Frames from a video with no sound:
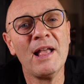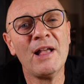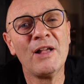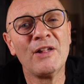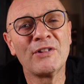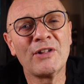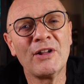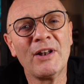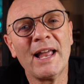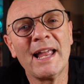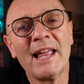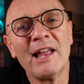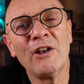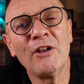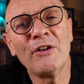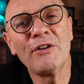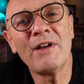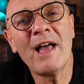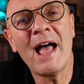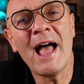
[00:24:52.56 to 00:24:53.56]
So like a
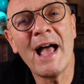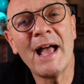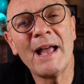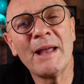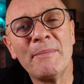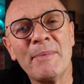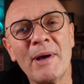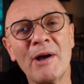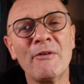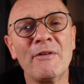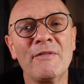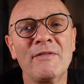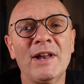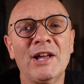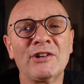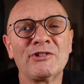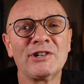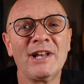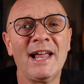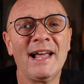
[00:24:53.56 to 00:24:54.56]
lot of high power
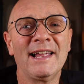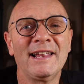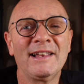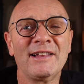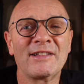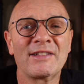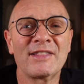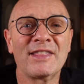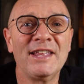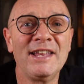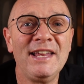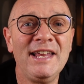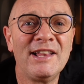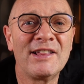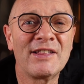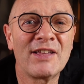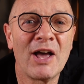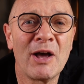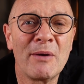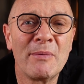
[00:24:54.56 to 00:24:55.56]
flashlights, the
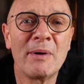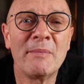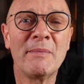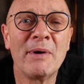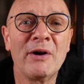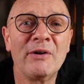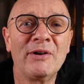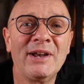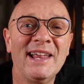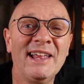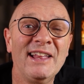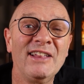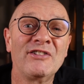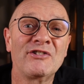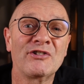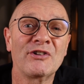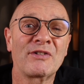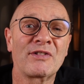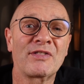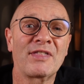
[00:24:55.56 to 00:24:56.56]
turbo mode is
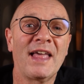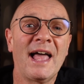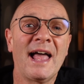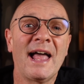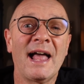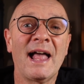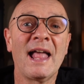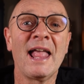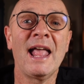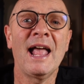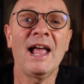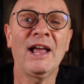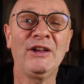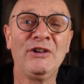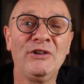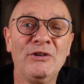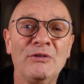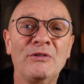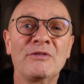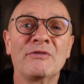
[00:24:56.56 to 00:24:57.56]
just that, a
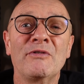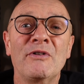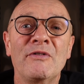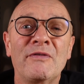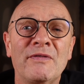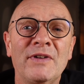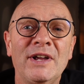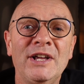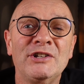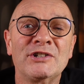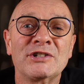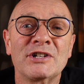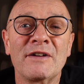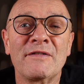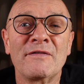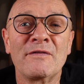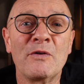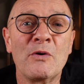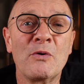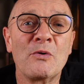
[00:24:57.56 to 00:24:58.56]
useful feature
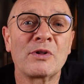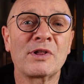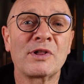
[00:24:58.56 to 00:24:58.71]
for